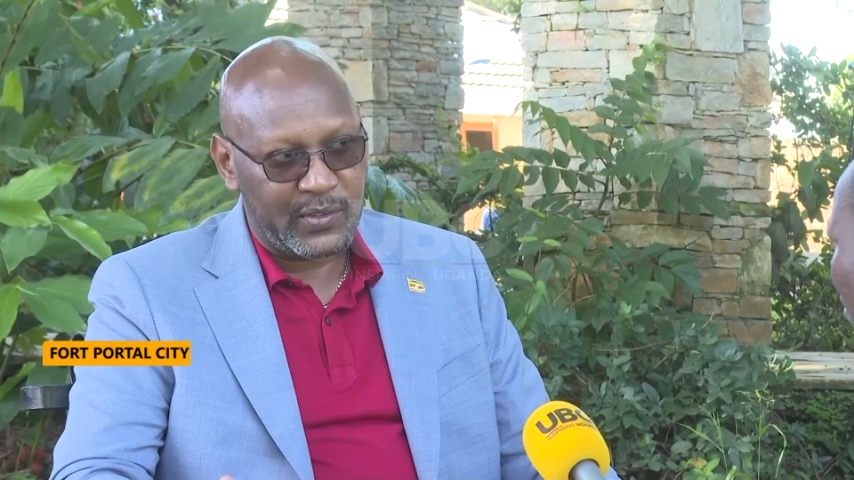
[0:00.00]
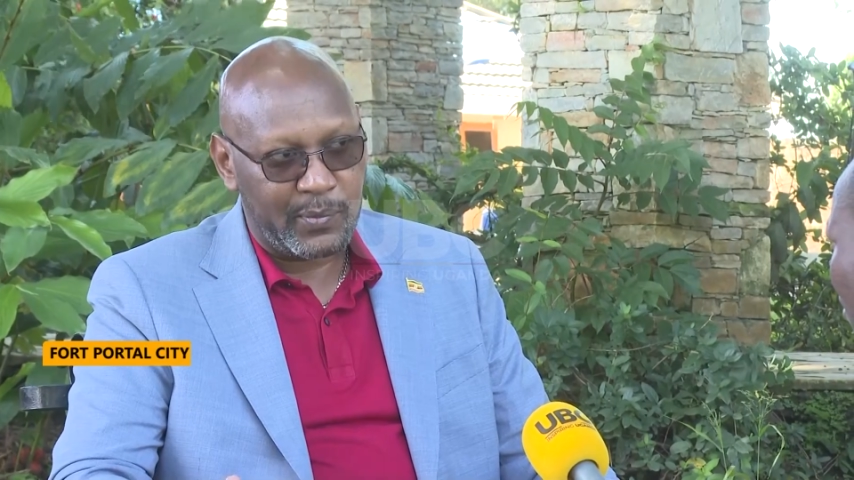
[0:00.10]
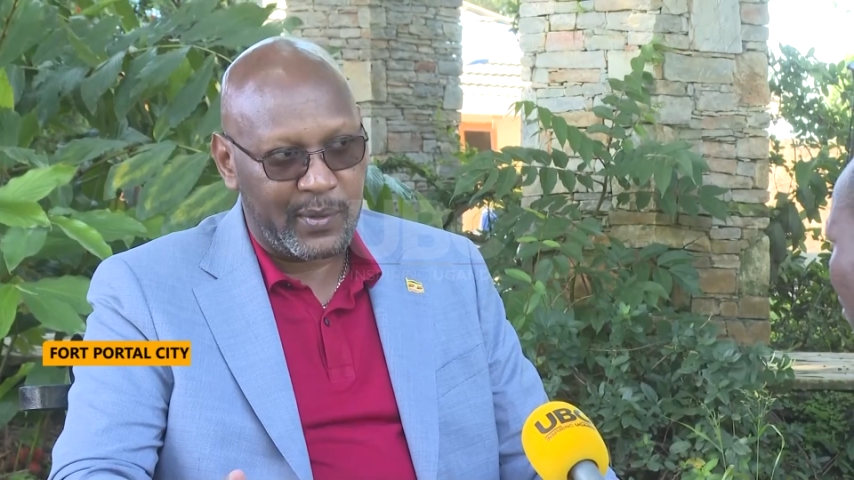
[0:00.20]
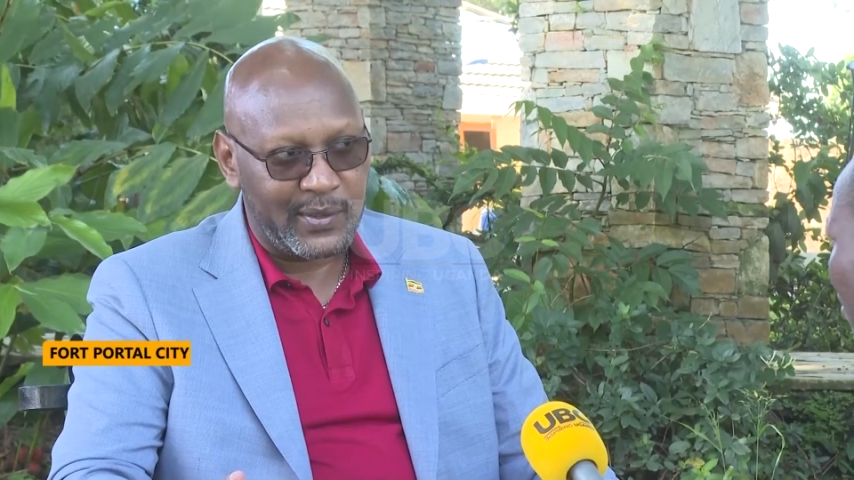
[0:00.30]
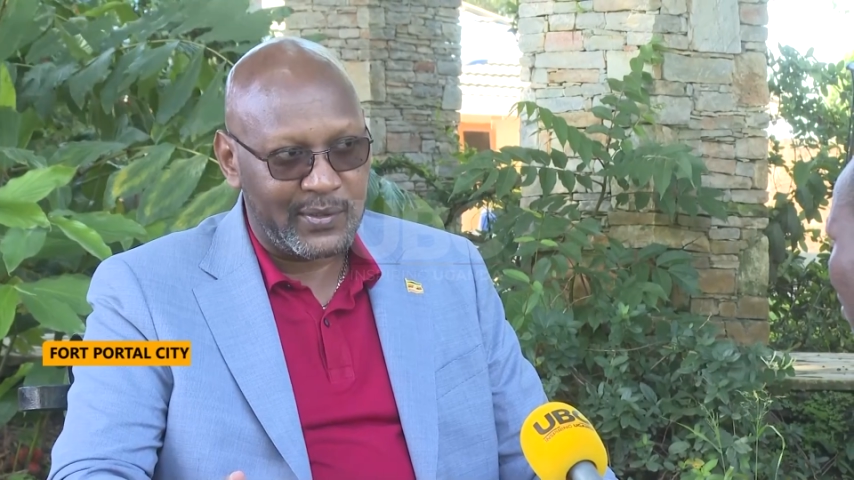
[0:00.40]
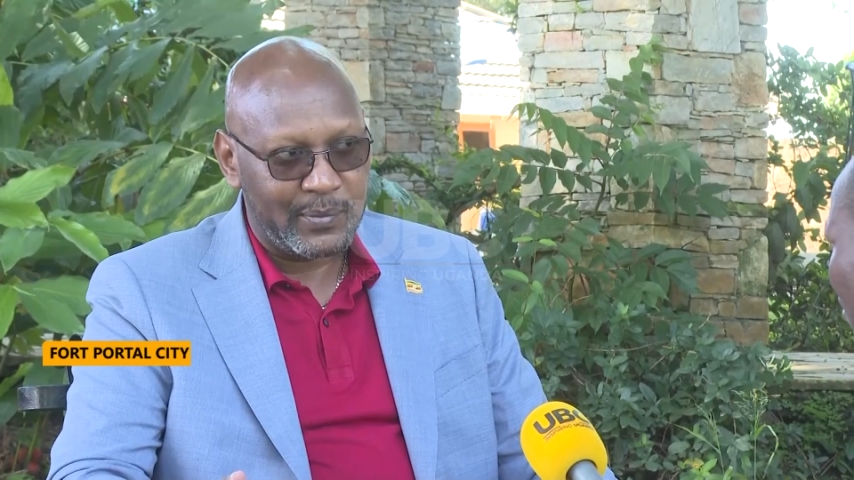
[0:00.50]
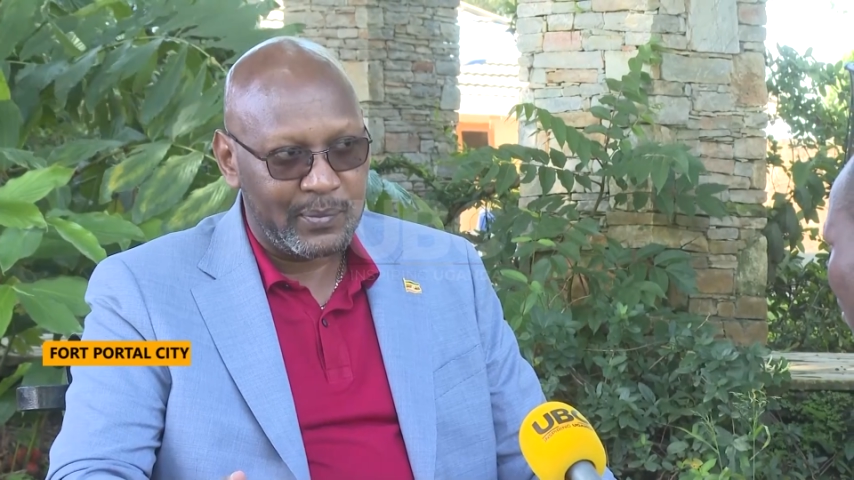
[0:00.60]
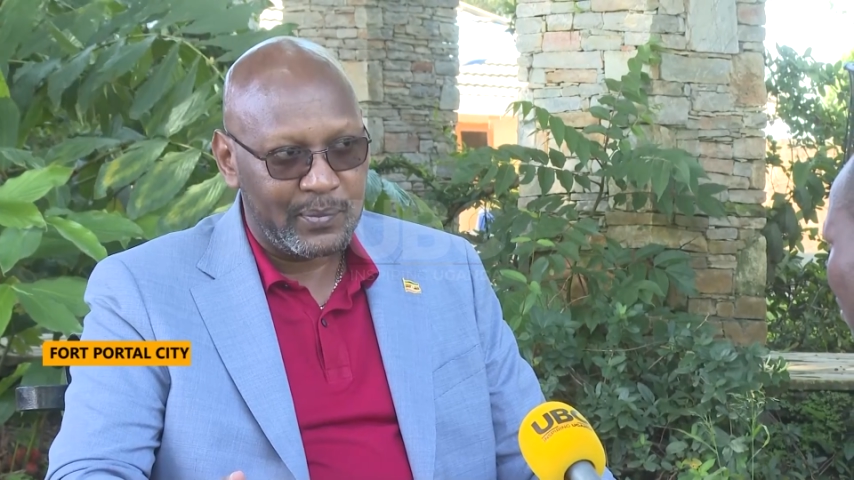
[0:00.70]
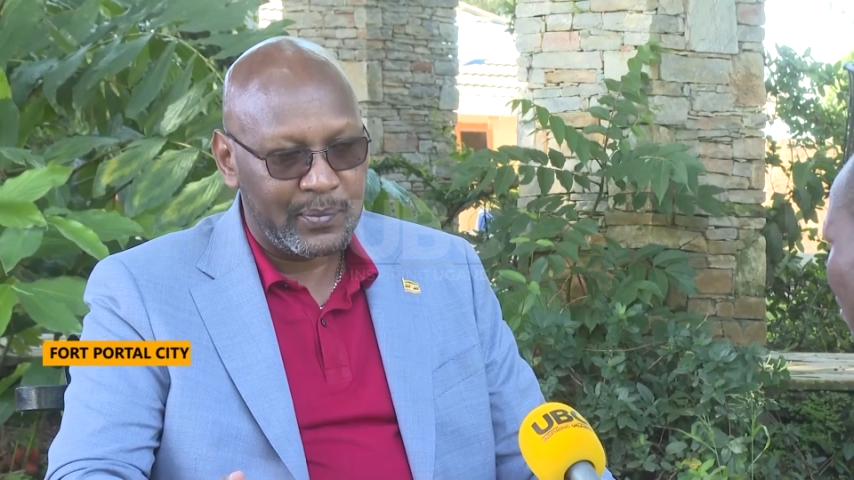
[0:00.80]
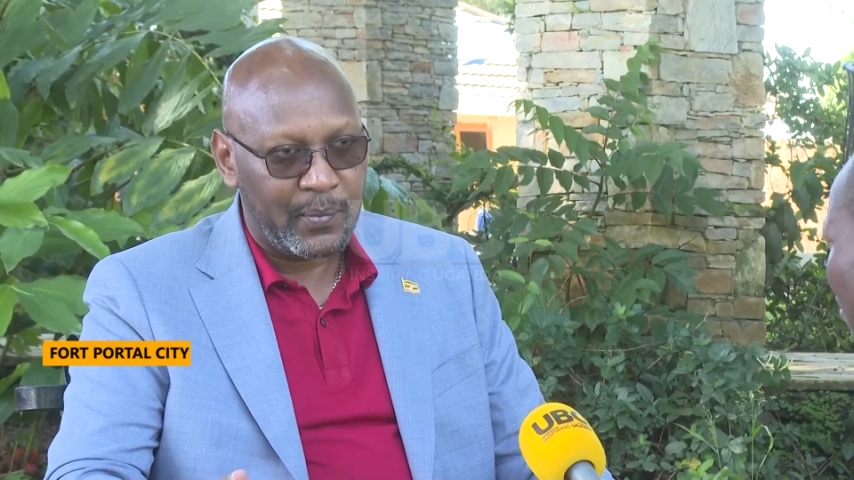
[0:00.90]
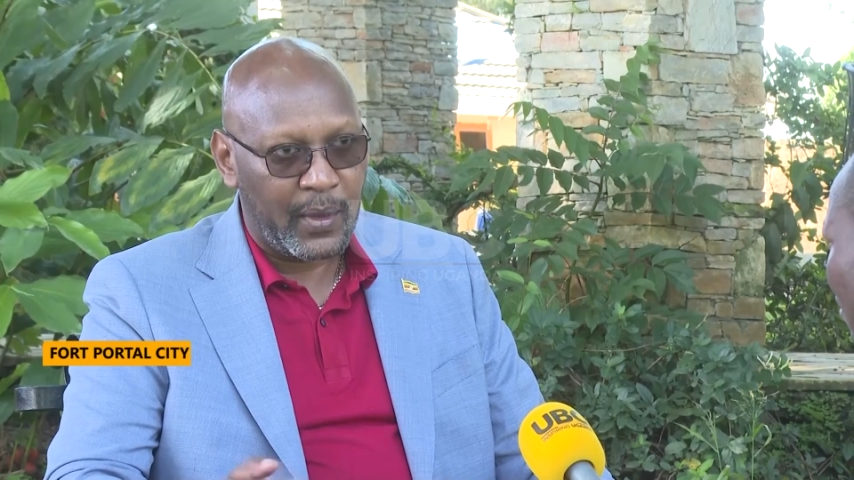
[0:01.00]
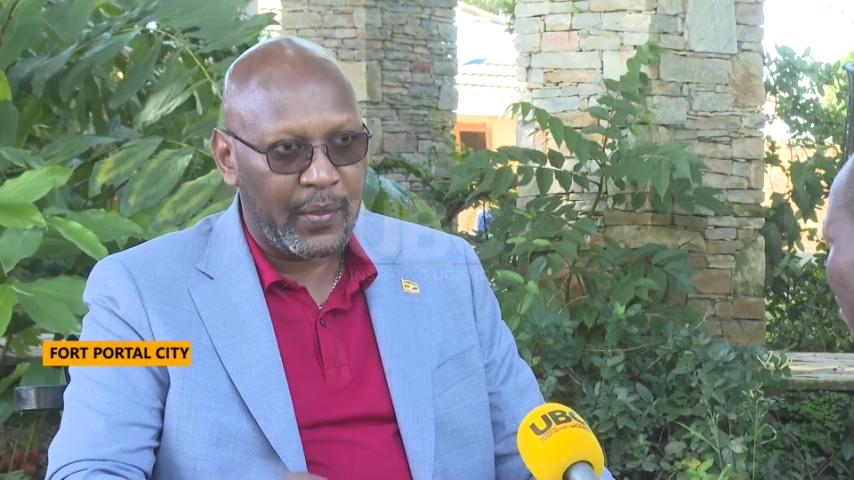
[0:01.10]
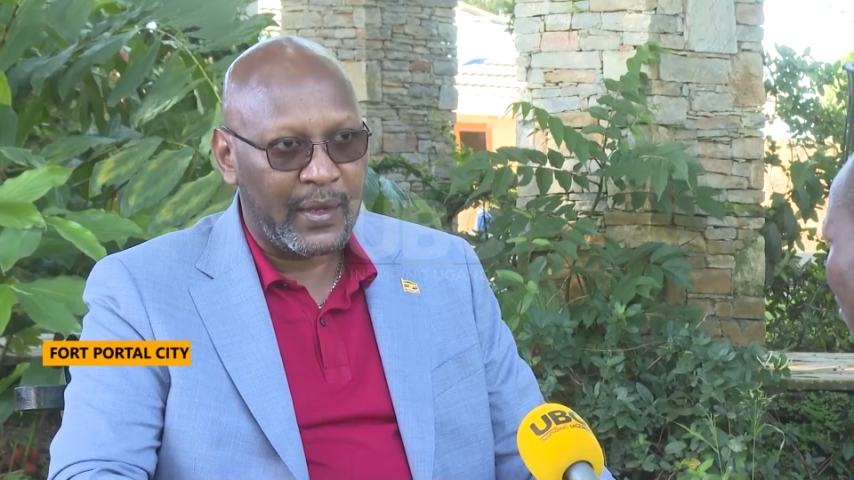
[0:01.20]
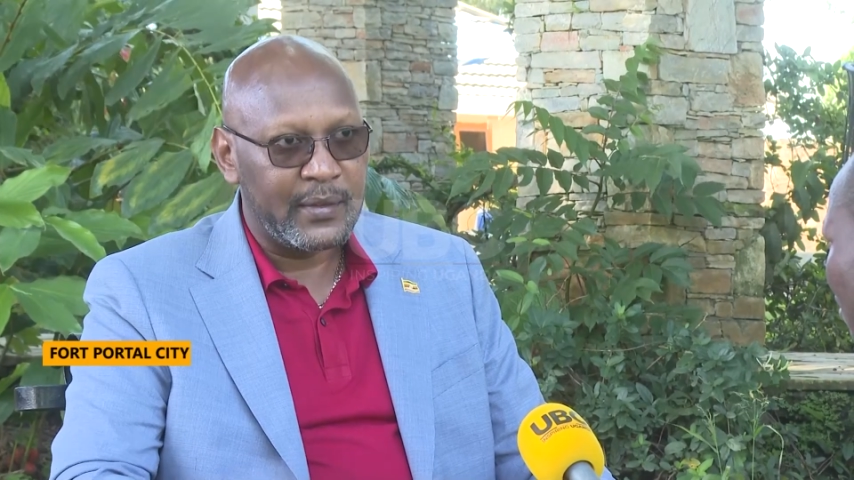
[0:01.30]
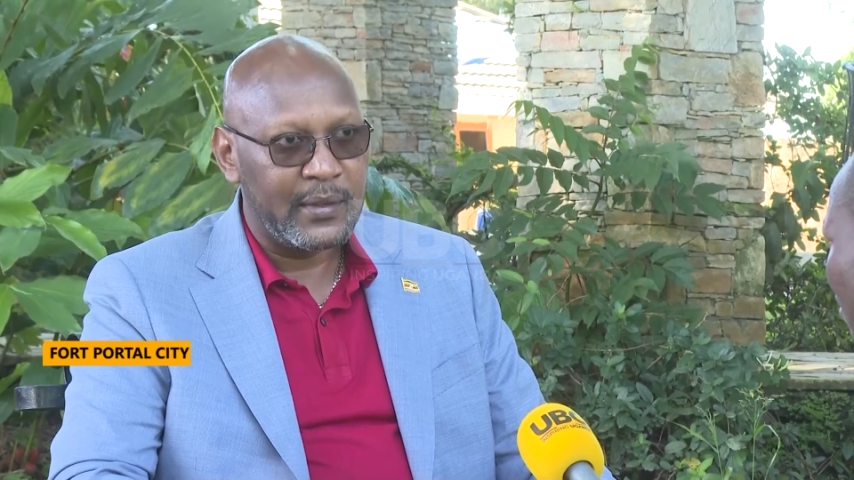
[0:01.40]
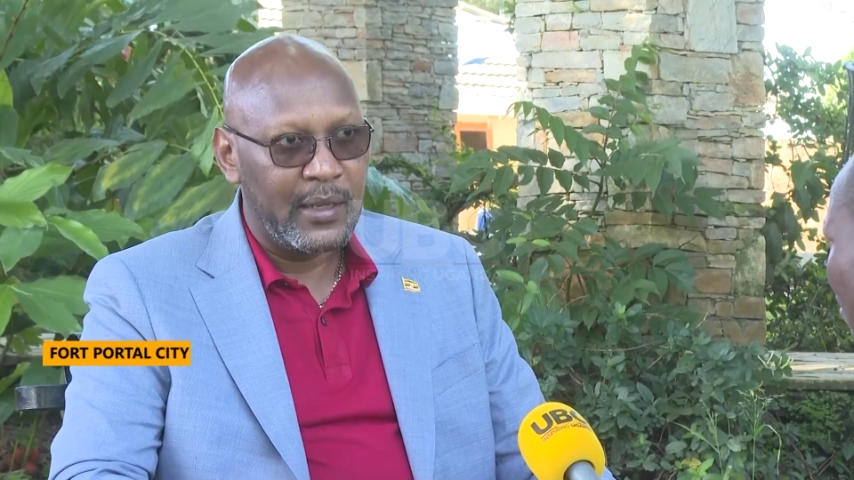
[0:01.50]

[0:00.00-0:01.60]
in place that,